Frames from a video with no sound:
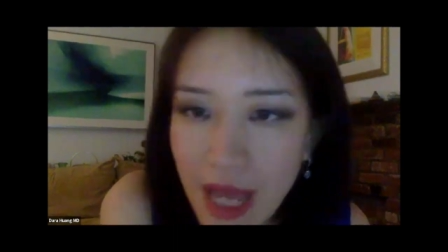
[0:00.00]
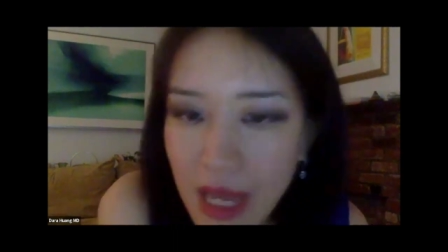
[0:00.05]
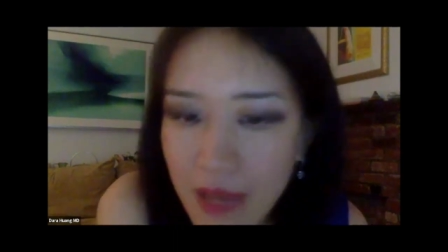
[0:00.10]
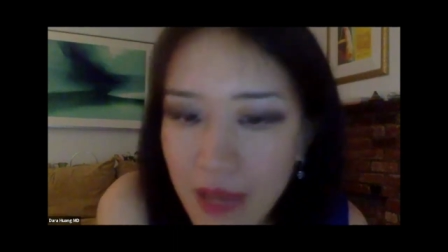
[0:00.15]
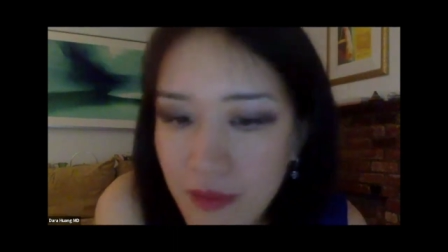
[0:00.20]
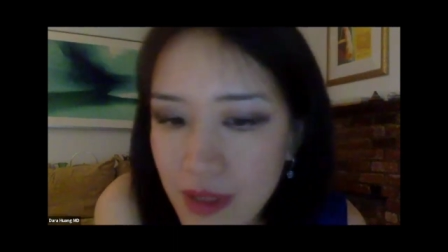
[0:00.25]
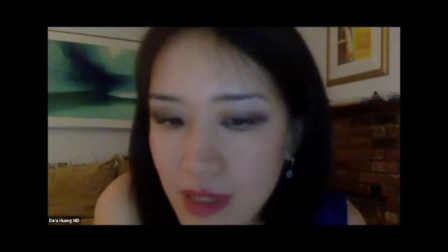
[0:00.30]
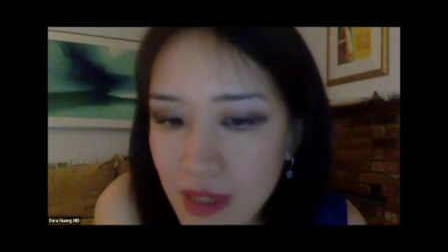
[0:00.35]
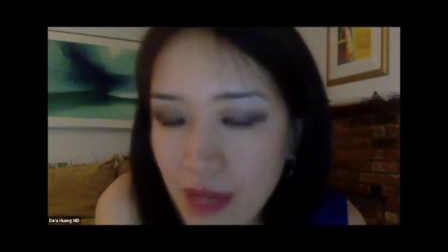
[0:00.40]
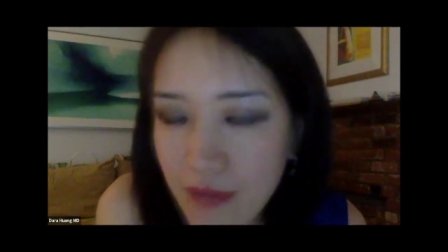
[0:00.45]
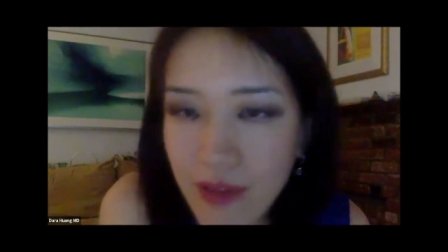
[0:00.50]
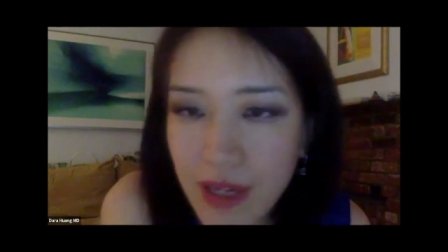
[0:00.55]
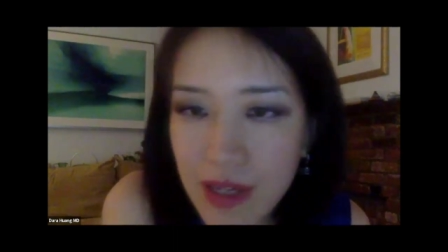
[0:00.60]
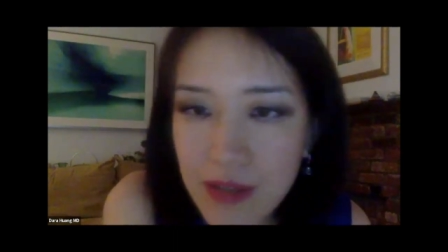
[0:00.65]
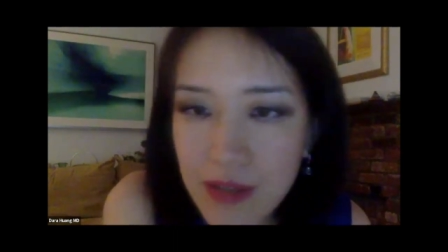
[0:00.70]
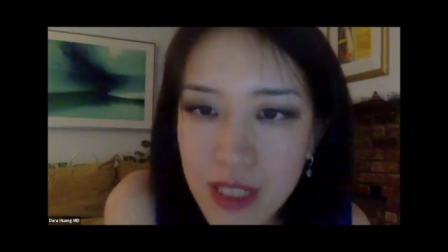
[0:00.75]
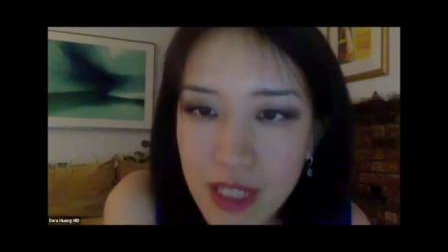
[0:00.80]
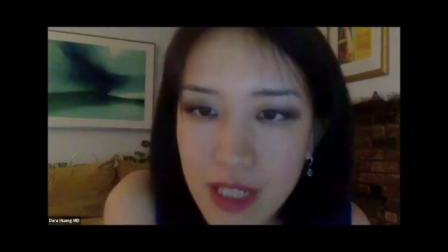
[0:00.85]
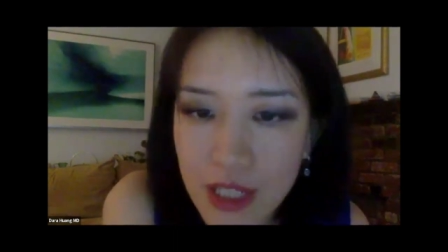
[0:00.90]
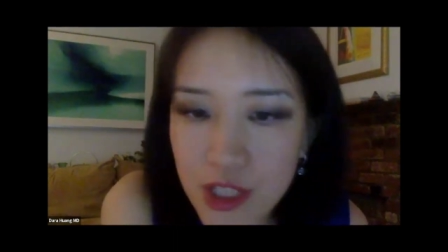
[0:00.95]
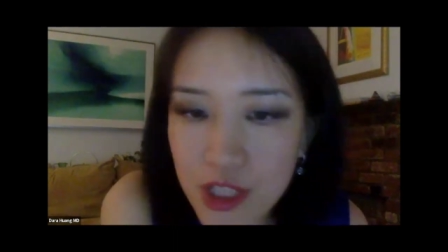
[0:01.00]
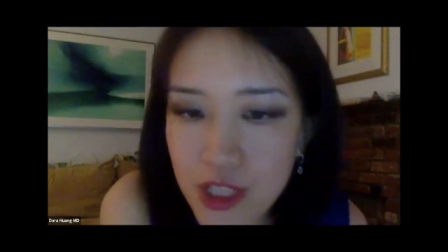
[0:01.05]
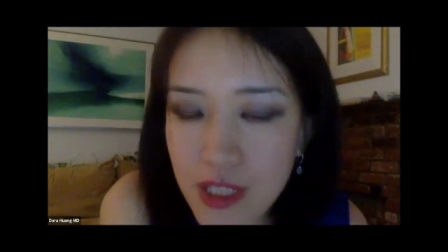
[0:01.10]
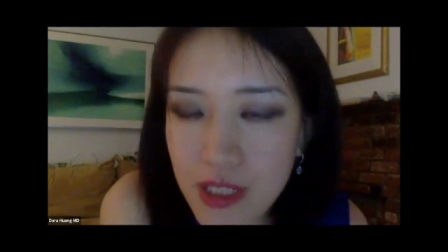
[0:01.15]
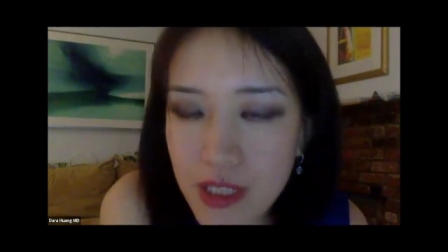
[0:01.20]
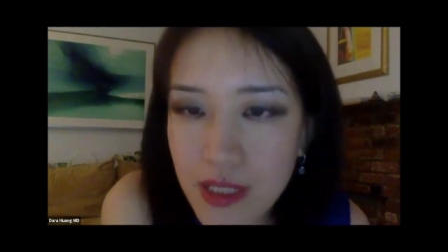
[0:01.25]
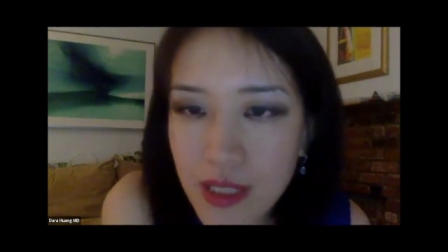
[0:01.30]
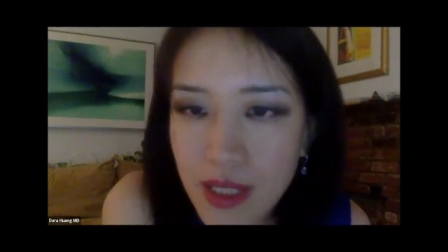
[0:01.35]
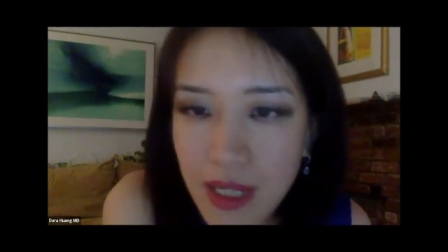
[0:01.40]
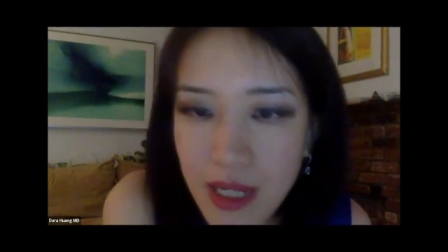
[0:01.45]
Having that
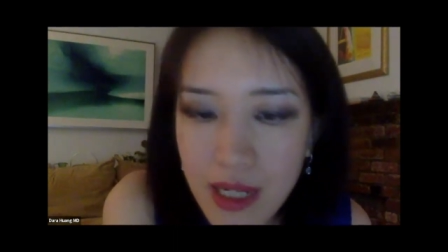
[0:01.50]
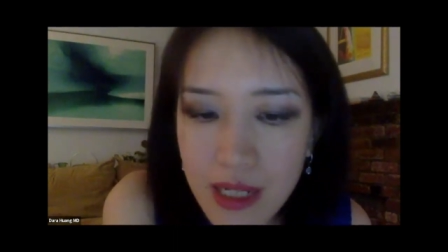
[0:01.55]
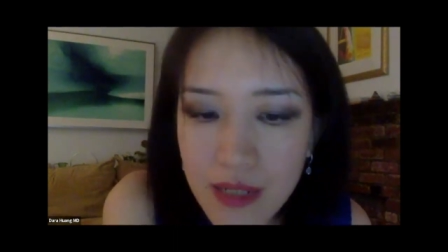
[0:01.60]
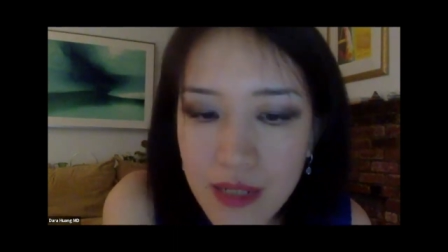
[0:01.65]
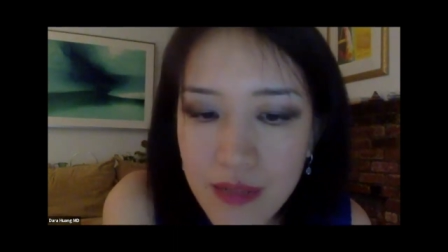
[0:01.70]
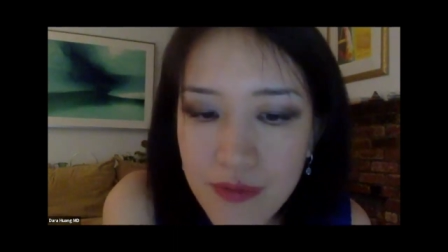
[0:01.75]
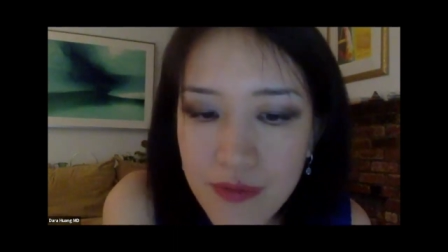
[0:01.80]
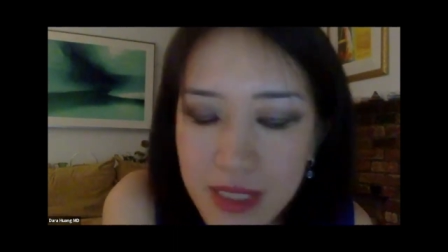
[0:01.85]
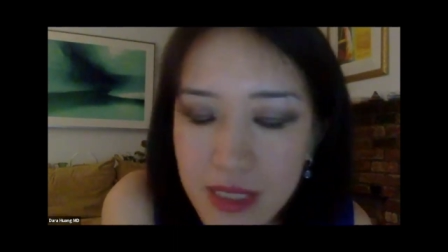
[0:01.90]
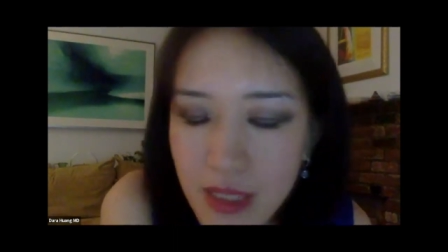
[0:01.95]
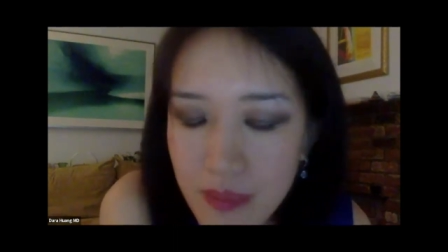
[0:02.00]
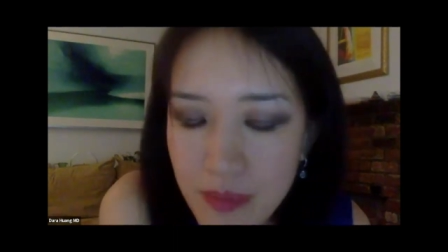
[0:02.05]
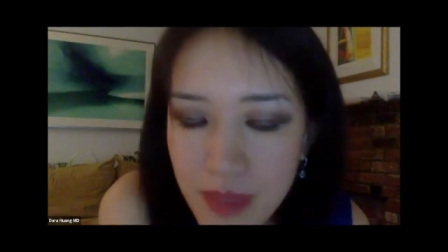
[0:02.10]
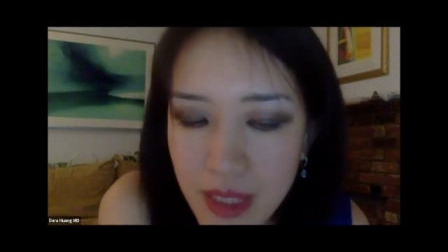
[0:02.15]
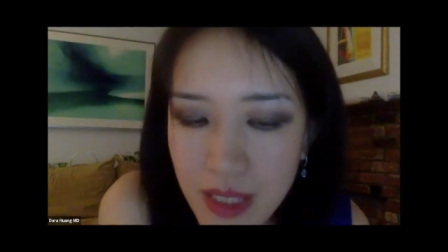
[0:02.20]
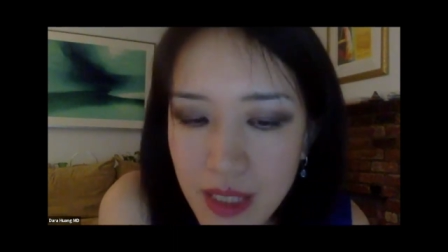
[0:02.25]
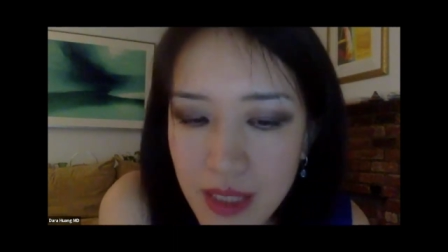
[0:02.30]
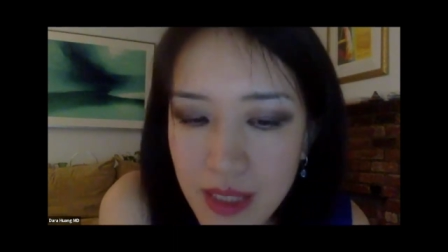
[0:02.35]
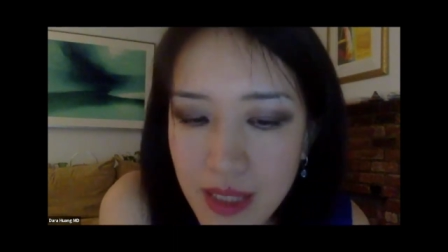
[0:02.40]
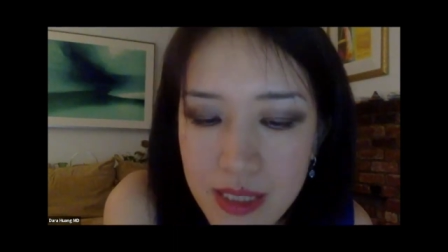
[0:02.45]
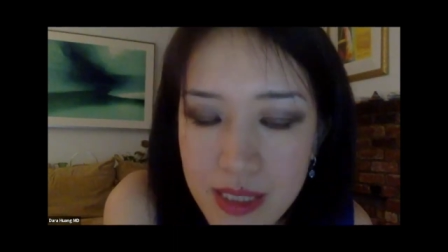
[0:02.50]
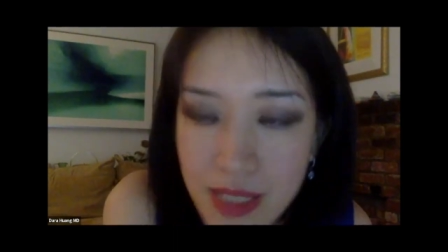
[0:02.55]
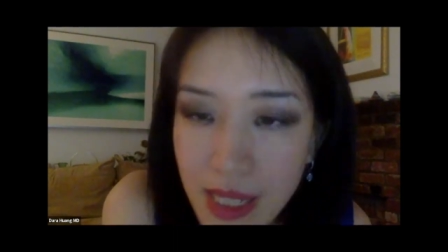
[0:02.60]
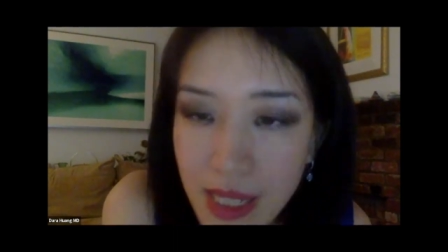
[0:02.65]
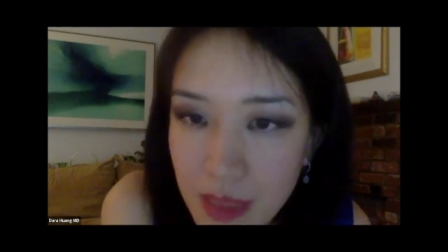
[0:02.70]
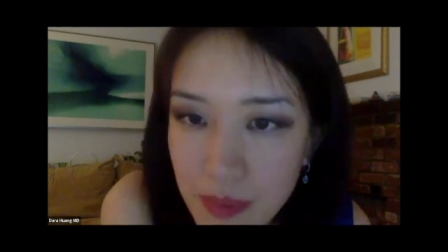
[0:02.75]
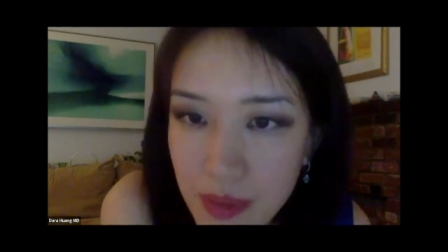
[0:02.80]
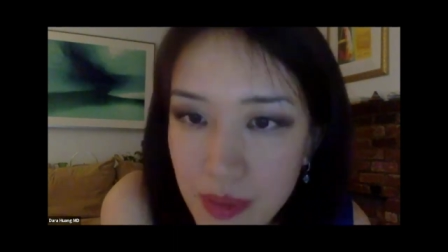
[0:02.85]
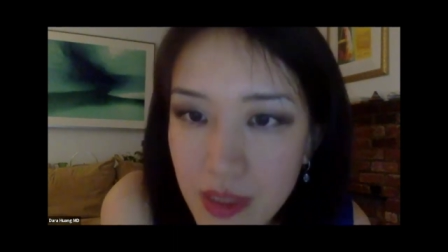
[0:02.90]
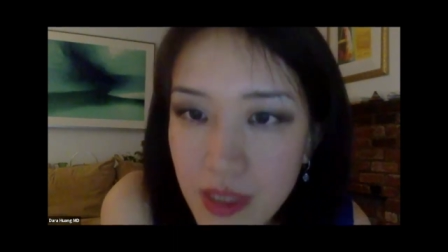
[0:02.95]
foundation of something
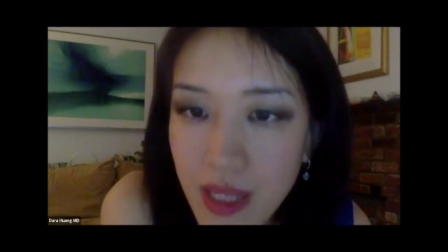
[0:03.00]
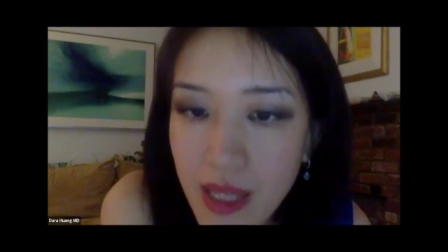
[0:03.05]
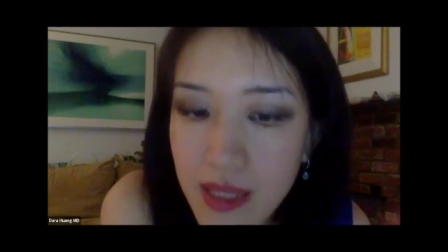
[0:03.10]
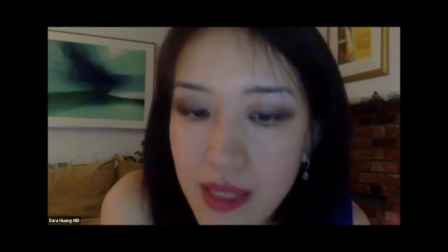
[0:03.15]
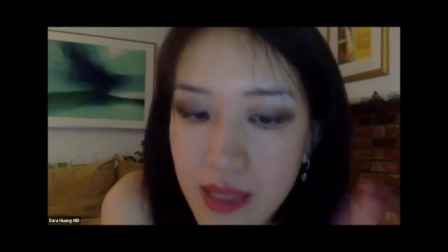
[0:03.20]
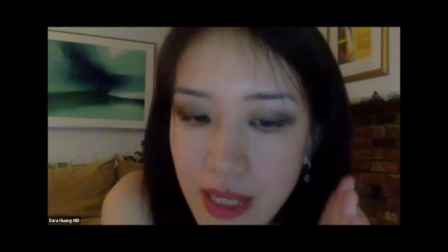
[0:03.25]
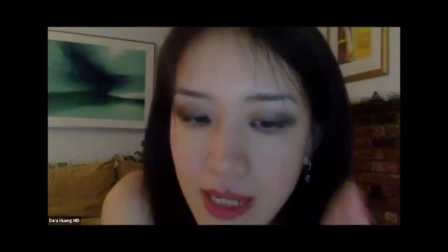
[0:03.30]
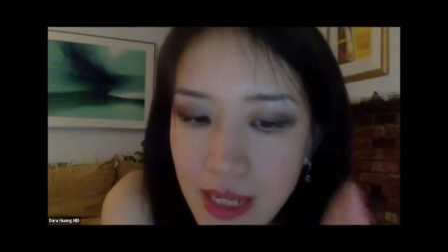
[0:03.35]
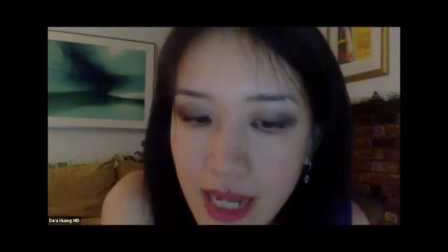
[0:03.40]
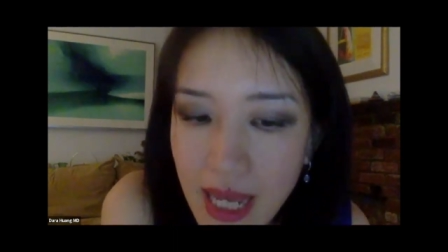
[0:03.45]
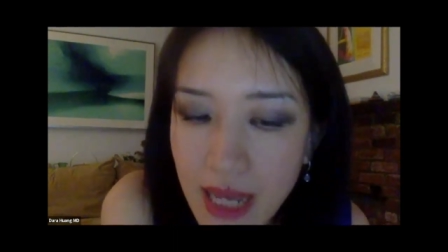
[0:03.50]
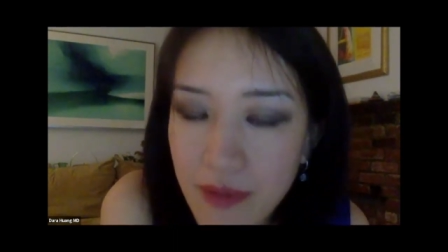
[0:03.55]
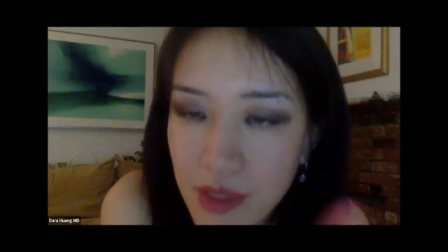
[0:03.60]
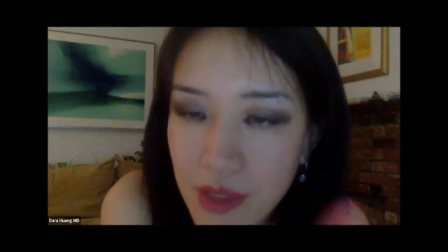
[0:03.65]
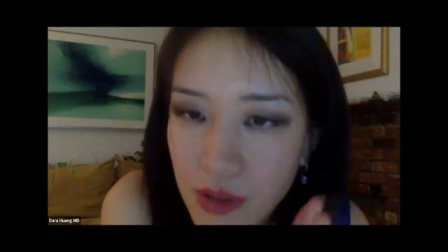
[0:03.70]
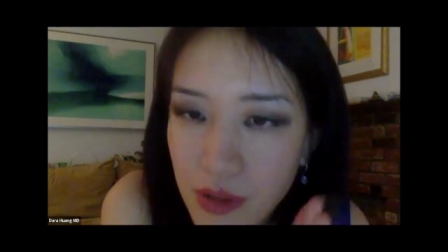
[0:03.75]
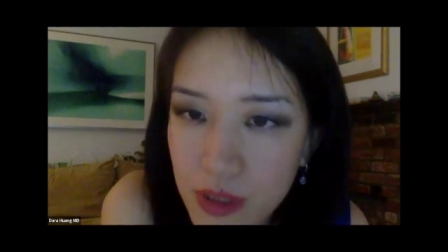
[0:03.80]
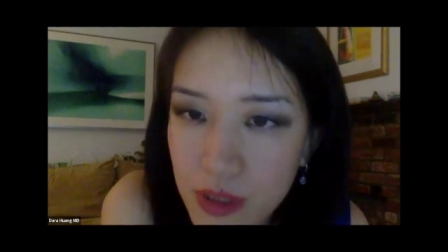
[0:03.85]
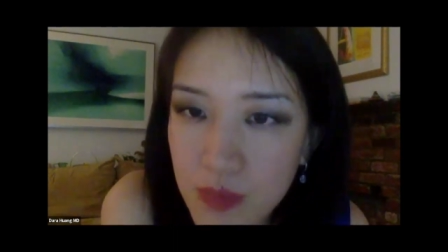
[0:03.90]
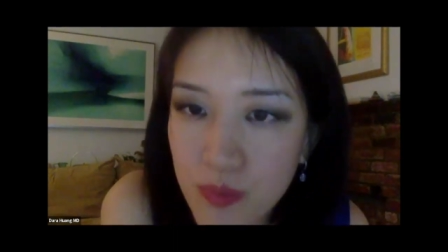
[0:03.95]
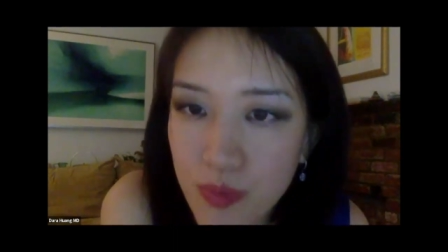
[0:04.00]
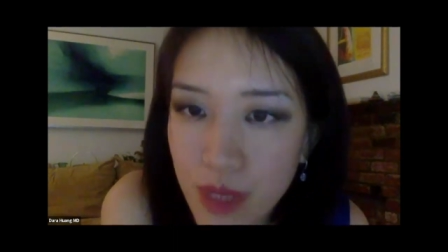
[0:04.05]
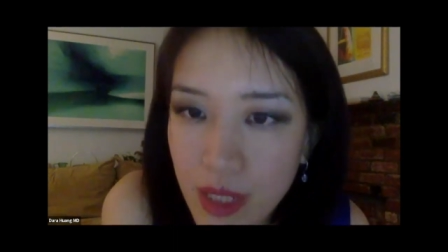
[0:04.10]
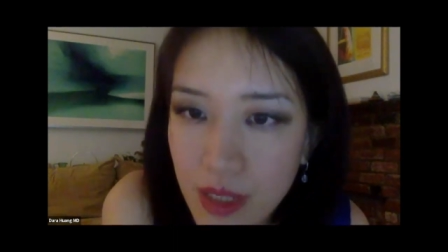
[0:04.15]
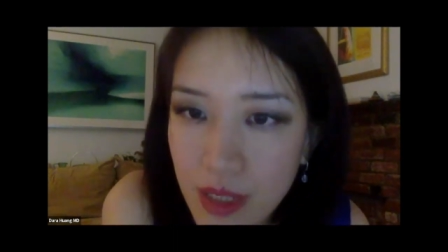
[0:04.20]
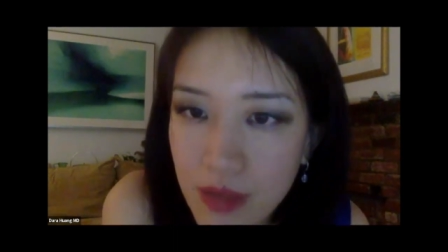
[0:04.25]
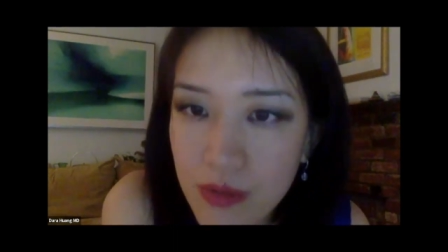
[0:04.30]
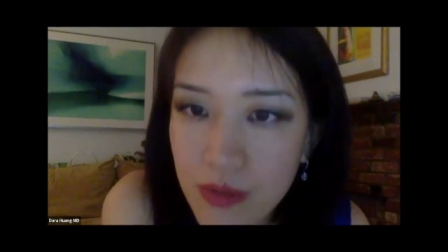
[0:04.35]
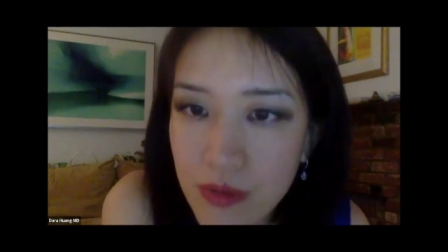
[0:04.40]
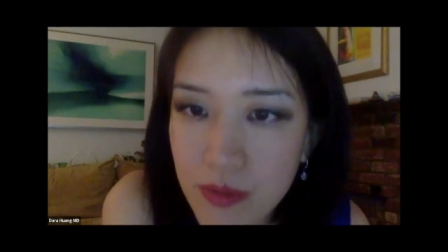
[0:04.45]
stable and then having those
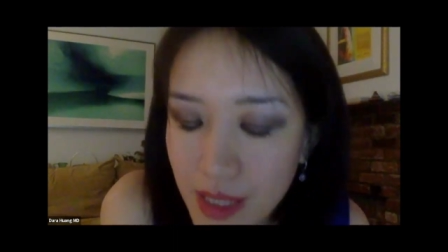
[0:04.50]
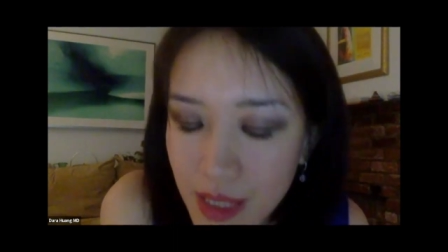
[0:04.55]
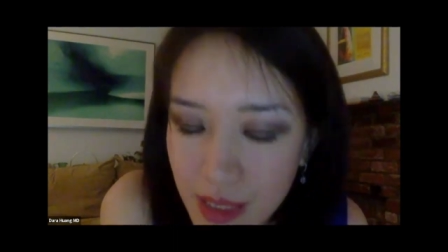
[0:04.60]
breakthrough,